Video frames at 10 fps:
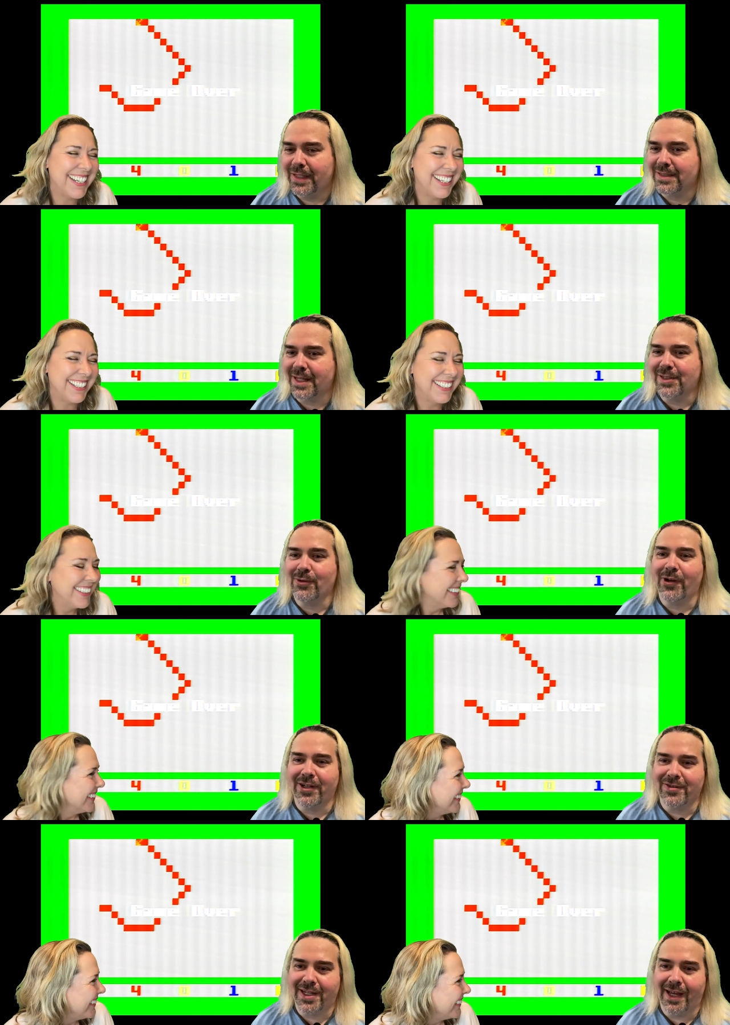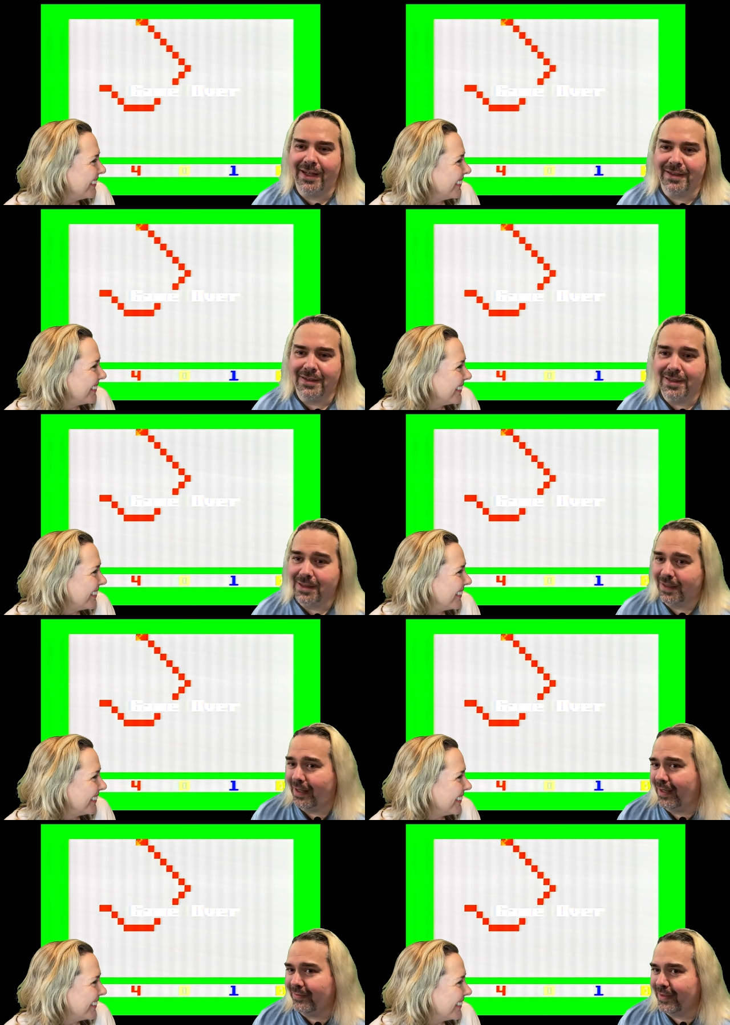Speaker 1: it's like Schrodinger's cat. Is it
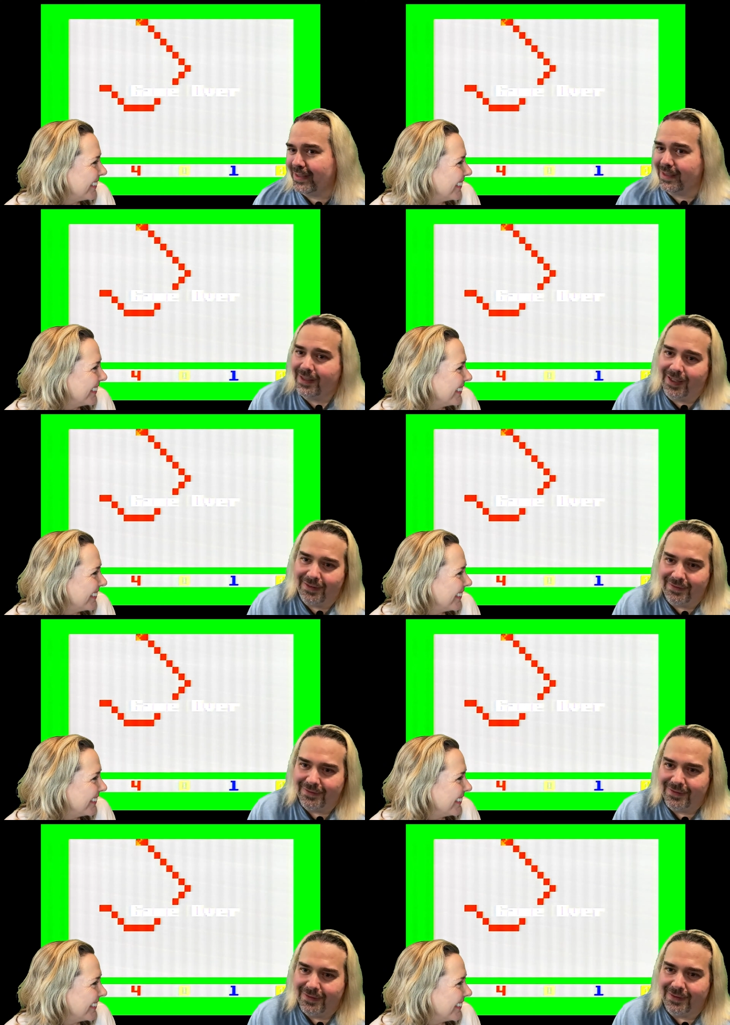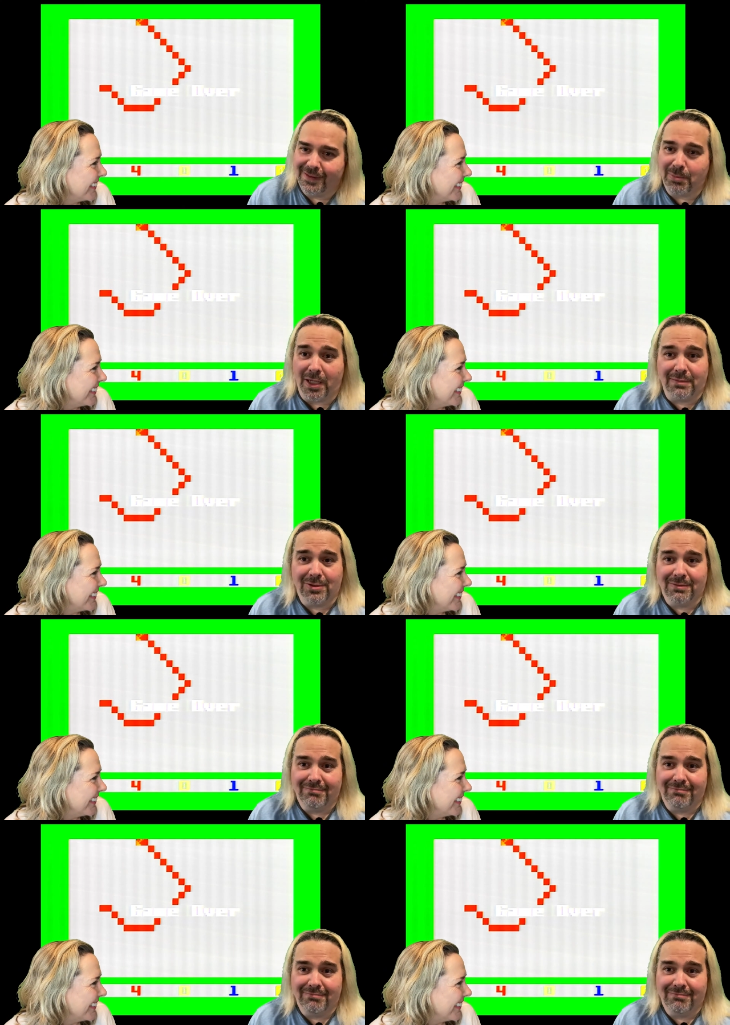alive? Is it dead? It's possible.